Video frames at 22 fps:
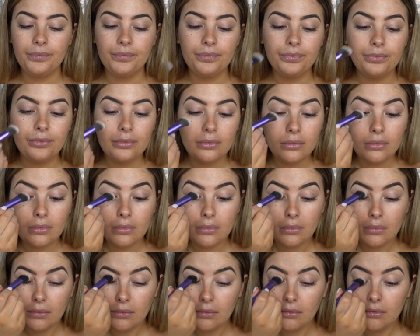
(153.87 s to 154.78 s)
and I'm
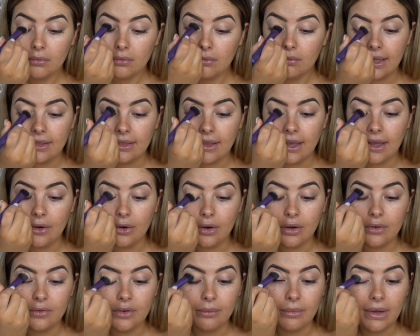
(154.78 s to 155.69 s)
just going to pat that
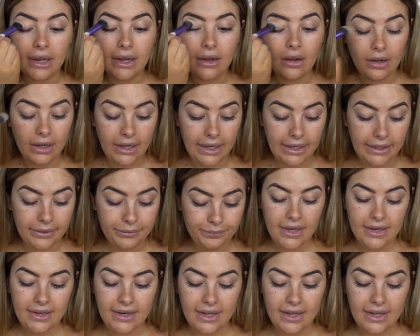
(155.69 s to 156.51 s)
over my eye.